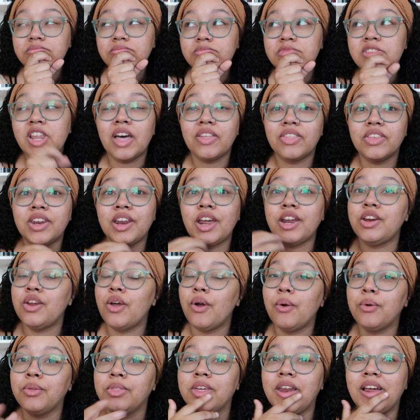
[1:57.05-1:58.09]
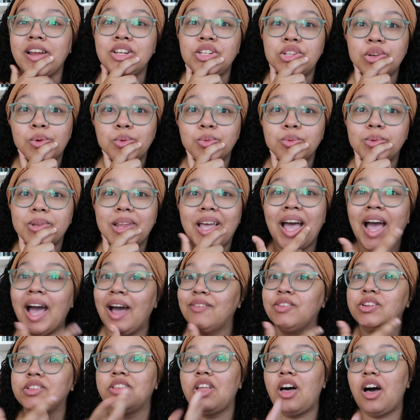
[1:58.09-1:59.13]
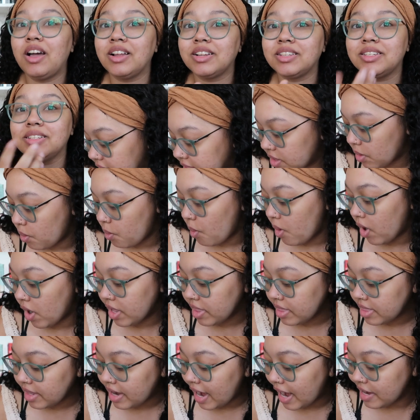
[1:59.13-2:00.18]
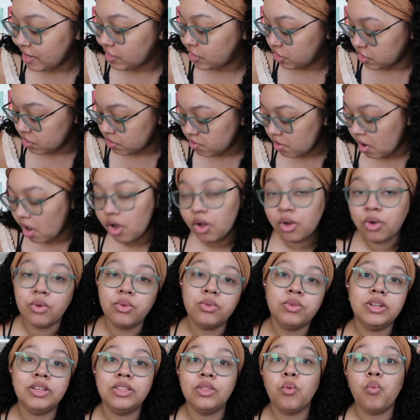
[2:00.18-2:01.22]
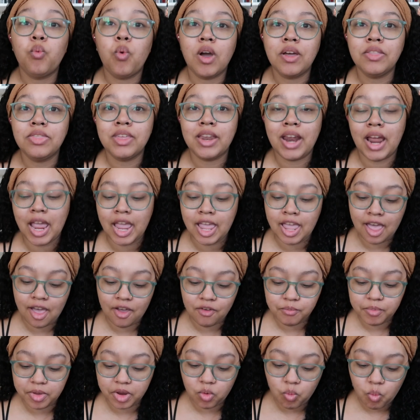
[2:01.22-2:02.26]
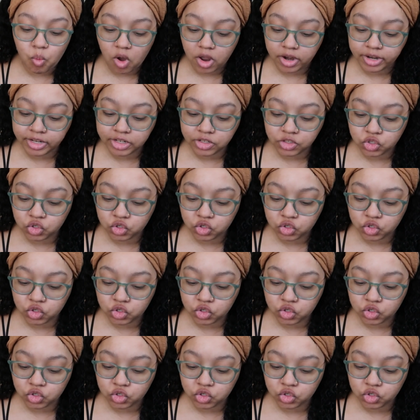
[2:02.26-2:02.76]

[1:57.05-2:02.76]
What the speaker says: that I know that I don't have a lot. The one that I do own and the one that I have been wanting